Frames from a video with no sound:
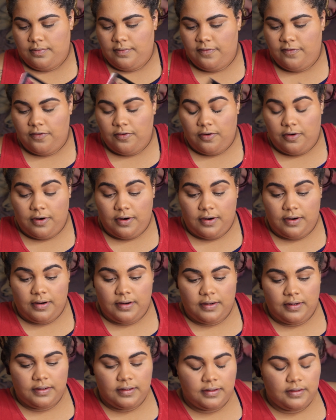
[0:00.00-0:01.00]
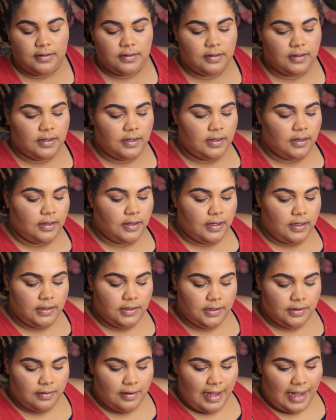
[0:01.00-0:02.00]
for a
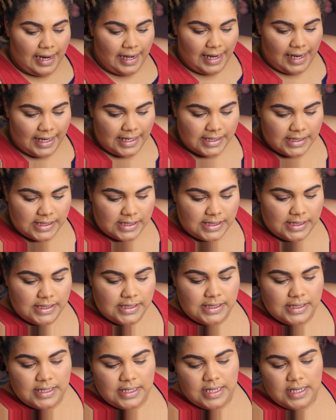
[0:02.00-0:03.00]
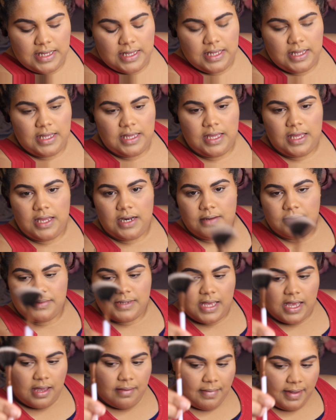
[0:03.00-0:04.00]
little highlight. And I'm
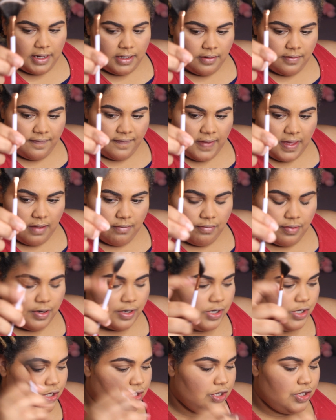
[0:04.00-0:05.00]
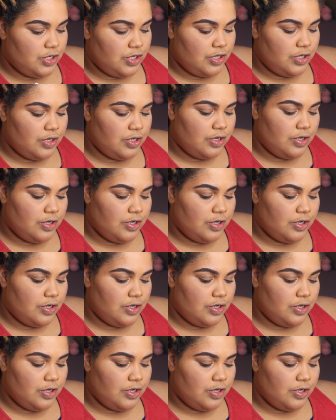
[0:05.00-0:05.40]
taking my little fan brush.